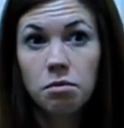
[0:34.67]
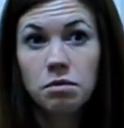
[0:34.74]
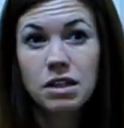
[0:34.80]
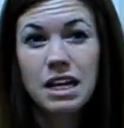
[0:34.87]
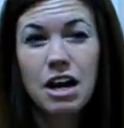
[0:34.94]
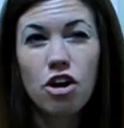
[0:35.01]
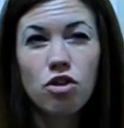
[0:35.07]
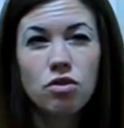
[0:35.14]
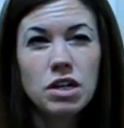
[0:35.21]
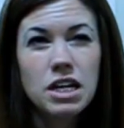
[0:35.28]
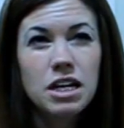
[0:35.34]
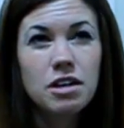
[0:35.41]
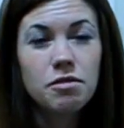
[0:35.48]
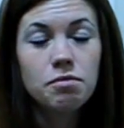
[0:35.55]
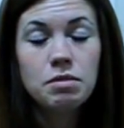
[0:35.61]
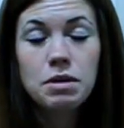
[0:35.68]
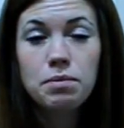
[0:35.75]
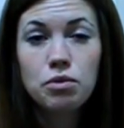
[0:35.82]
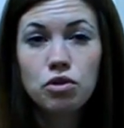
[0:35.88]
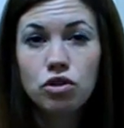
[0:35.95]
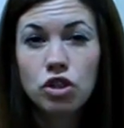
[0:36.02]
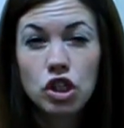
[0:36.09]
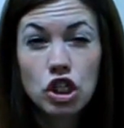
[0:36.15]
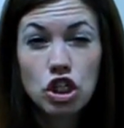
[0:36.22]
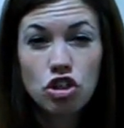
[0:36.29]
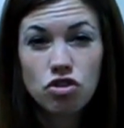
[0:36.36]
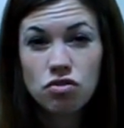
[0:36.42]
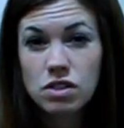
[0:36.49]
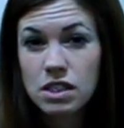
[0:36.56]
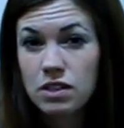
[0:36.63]
Now, people can
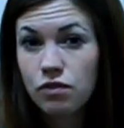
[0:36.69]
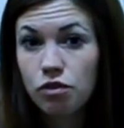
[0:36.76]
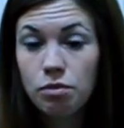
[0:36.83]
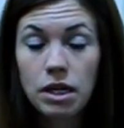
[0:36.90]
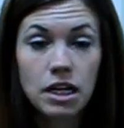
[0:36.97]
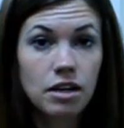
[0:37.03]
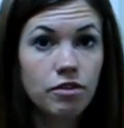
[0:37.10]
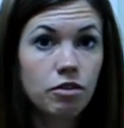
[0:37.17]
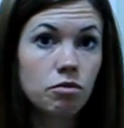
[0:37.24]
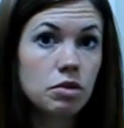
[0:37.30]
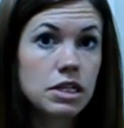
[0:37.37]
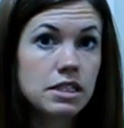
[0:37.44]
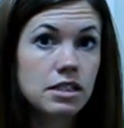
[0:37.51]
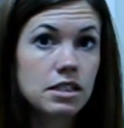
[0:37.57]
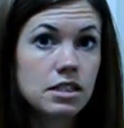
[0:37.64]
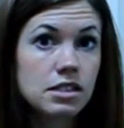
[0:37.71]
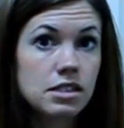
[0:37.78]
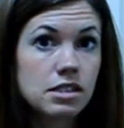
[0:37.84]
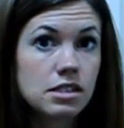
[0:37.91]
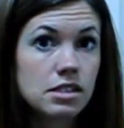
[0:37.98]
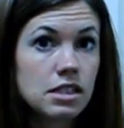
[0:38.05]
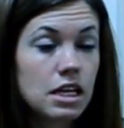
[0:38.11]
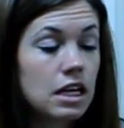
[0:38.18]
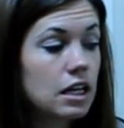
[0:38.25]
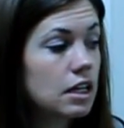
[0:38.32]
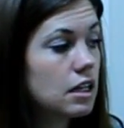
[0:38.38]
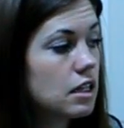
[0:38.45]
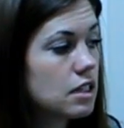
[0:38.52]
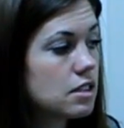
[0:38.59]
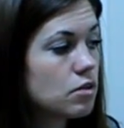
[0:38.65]
use this for many different reasons.
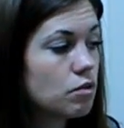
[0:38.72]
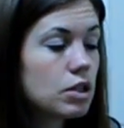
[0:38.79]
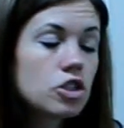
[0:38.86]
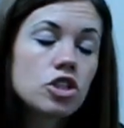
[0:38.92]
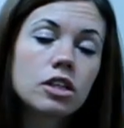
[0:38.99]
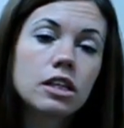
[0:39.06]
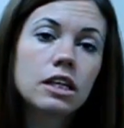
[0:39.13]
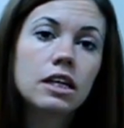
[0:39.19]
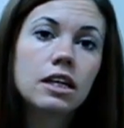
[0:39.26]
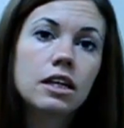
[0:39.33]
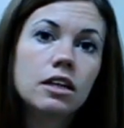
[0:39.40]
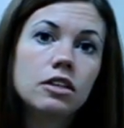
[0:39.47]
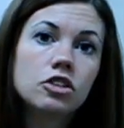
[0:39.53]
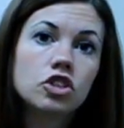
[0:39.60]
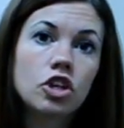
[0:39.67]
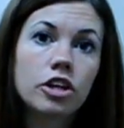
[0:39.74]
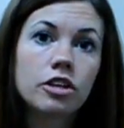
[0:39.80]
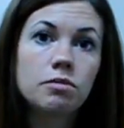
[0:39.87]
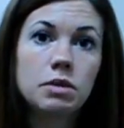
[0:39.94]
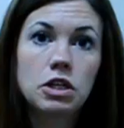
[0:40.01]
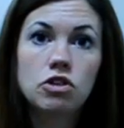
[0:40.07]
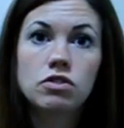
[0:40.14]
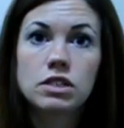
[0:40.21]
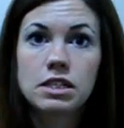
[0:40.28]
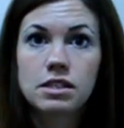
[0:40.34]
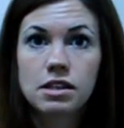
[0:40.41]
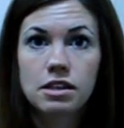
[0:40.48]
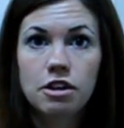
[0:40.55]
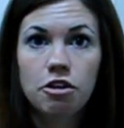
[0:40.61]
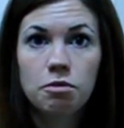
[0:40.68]
It is originally started being used as a
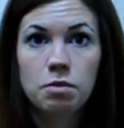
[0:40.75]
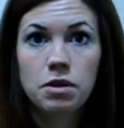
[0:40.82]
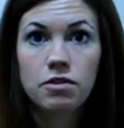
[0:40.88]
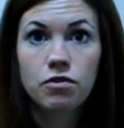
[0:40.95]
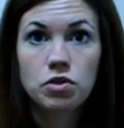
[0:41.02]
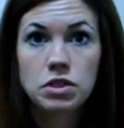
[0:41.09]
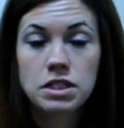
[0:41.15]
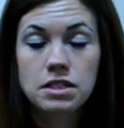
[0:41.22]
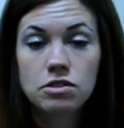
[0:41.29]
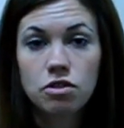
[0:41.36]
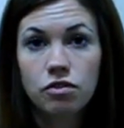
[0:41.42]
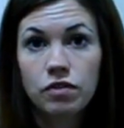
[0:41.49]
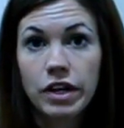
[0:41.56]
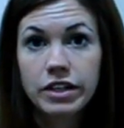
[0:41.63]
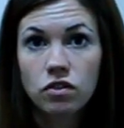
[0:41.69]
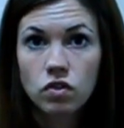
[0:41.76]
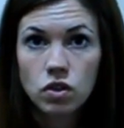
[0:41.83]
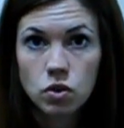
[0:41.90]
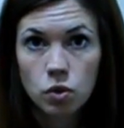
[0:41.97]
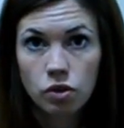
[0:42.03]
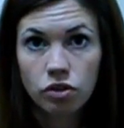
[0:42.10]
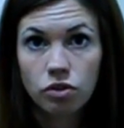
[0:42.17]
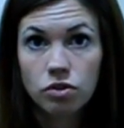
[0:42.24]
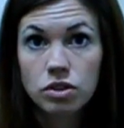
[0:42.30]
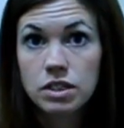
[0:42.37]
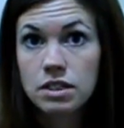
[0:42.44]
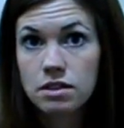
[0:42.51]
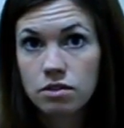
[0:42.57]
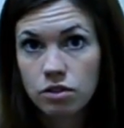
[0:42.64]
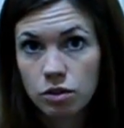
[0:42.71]
therapy for seasonal affective disorder or
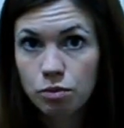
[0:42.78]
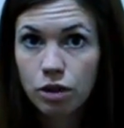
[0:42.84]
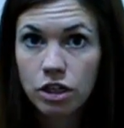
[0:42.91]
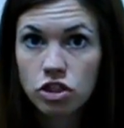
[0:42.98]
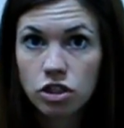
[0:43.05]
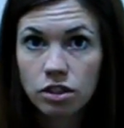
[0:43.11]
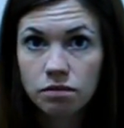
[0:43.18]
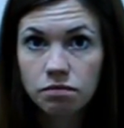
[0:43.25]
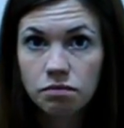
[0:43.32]
seasonal depression.